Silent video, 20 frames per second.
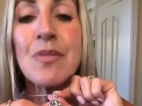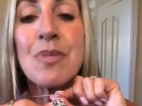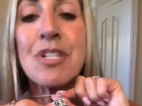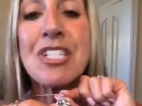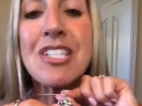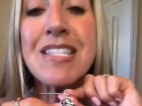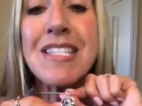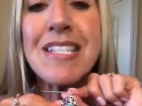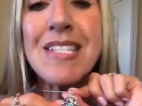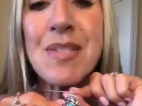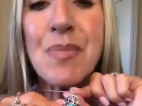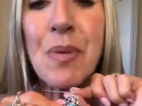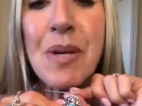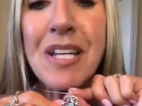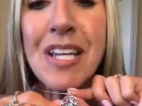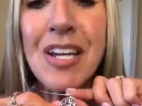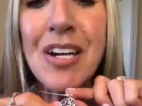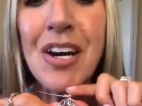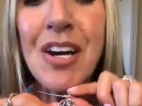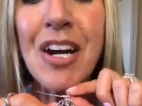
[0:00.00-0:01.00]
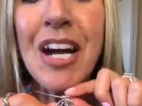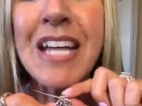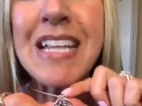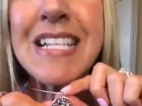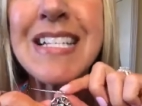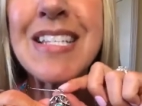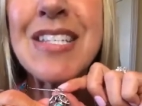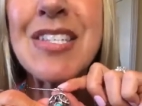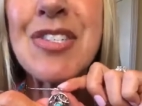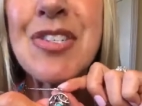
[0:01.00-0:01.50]
which is this one here, and
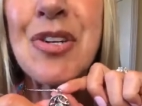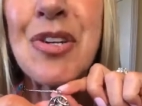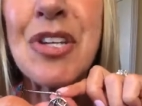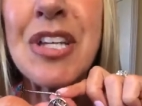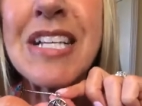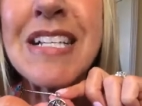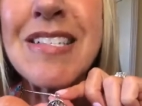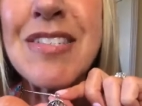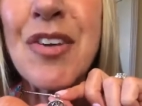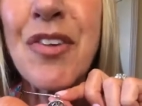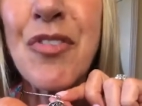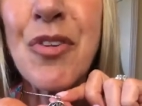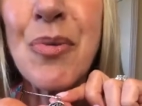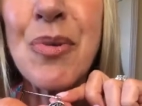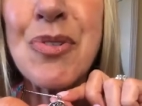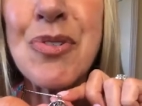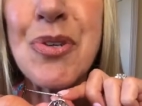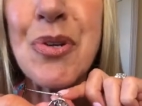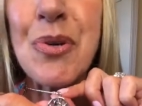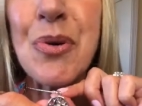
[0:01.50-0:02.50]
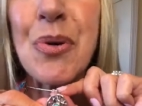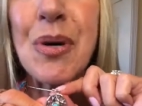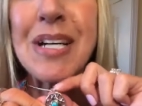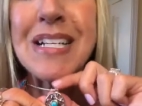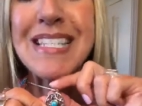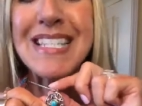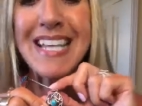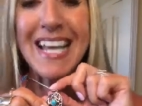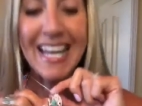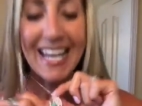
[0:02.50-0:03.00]
this is sterling silver with
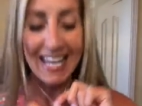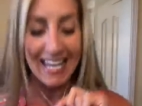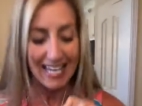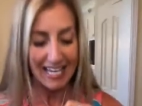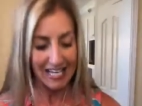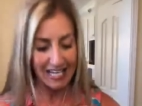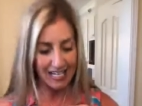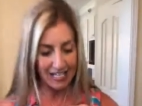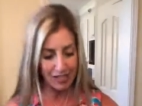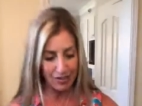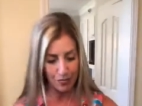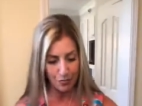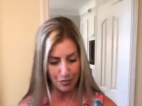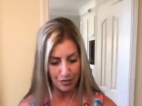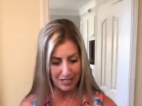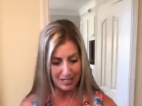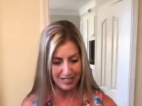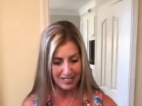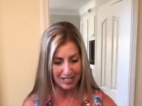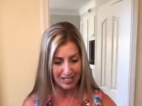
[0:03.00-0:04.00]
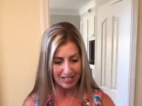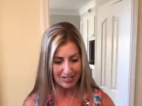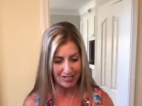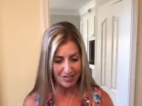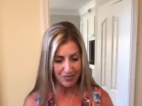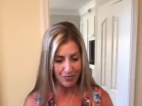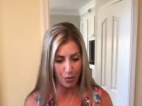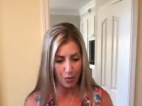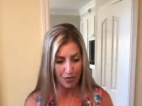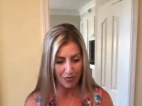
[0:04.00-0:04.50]
turquoise. It
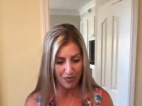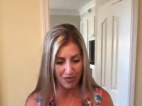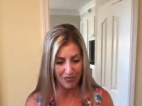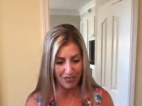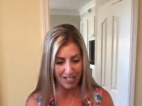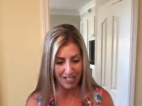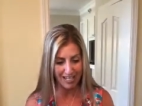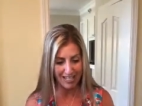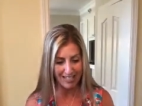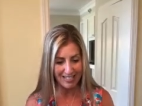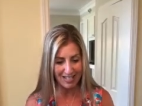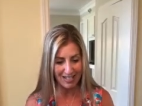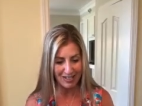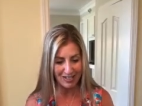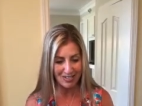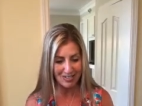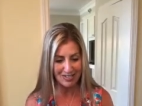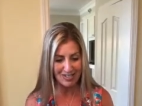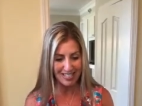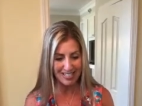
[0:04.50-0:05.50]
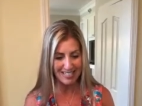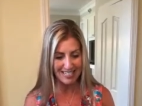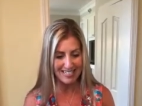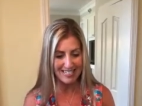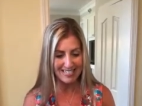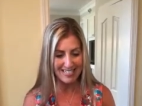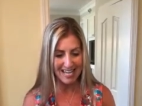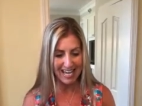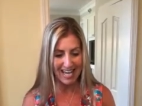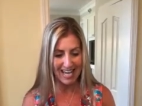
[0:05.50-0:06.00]
retails for $59 and it
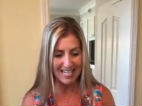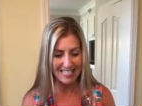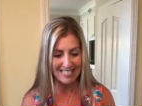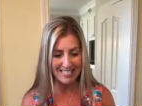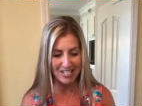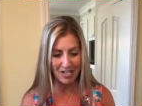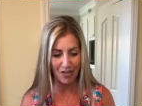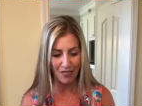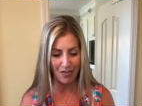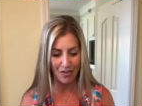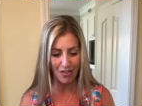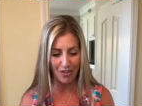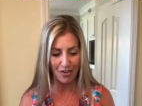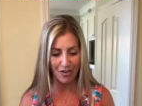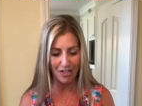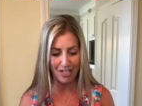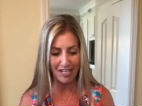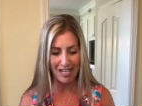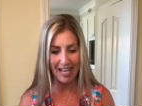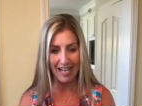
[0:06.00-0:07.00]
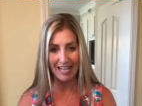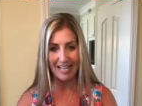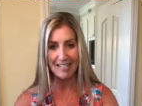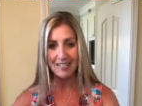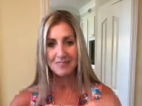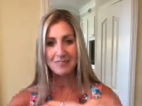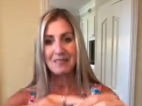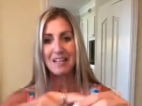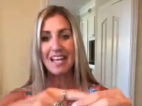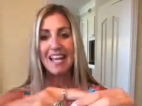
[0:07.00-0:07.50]
is on sale for
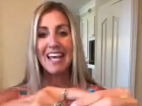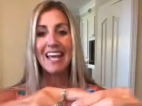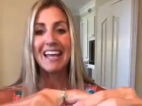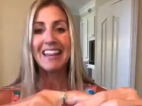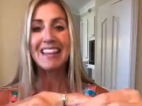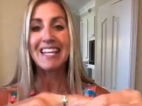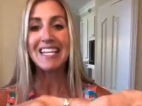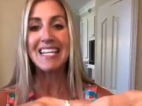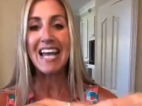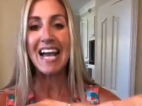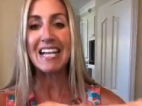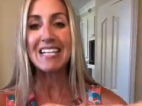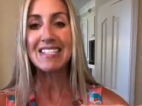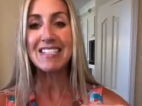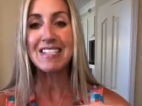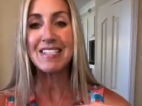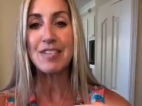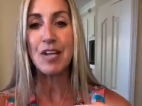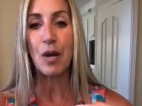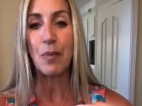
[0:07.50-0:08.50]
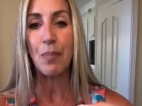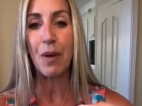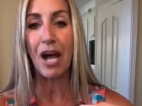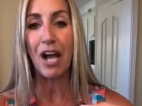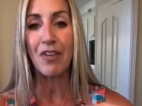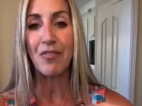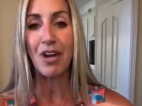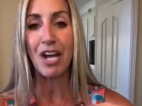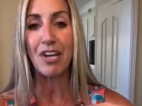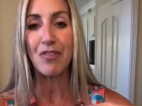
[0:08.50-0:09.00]
$39. The next is our
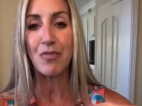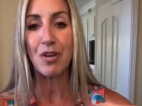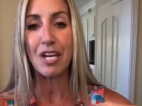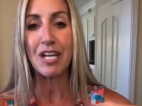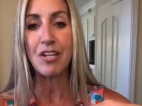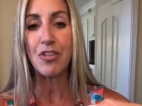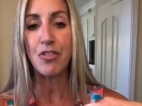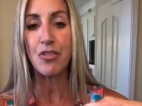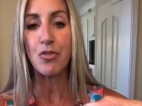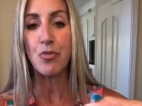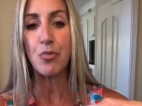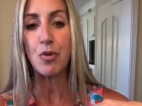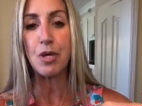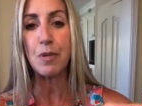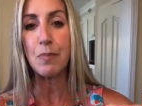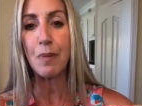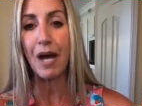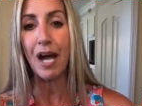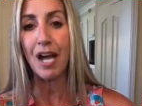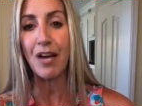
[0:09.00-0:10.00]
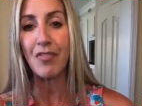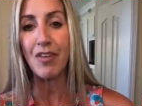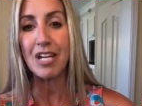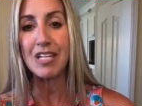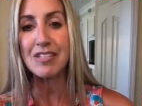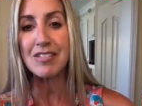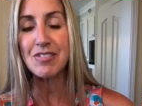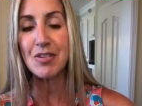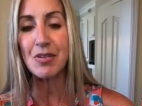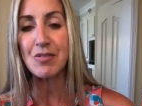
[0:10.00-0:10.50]
pyrite ring, three
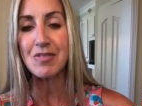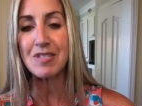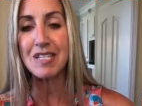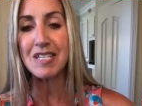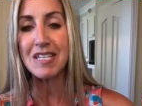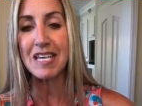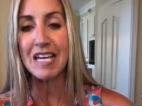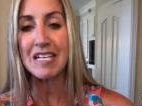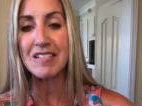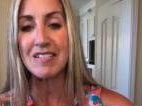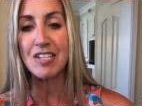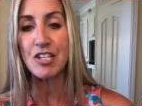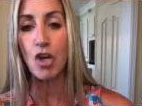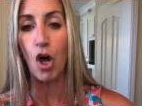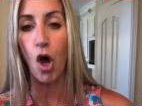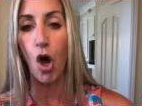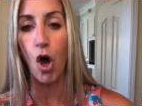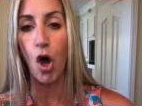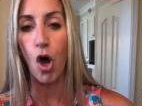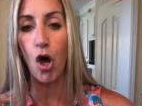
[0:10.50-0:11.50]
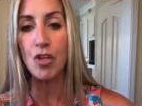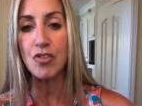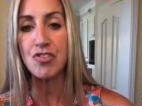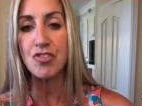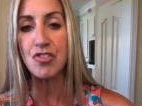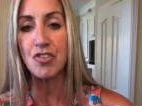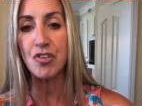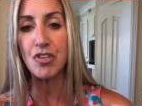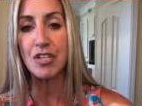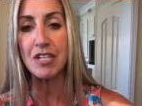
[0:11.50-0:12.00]
pyrite stones encased in all
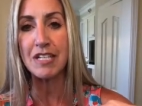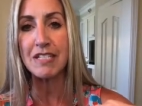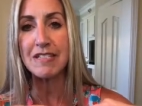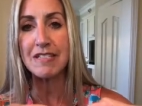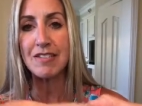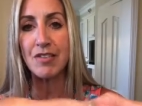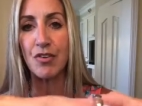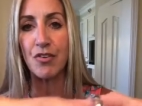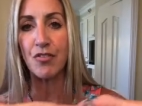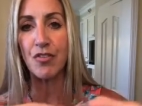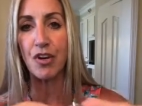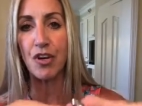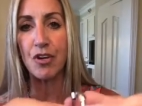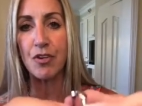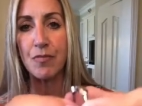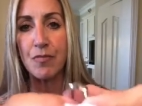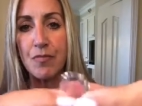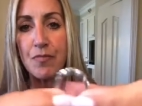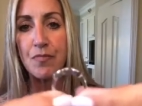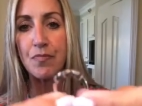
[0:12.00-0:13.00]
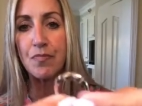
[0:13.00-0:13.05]
sterling silver.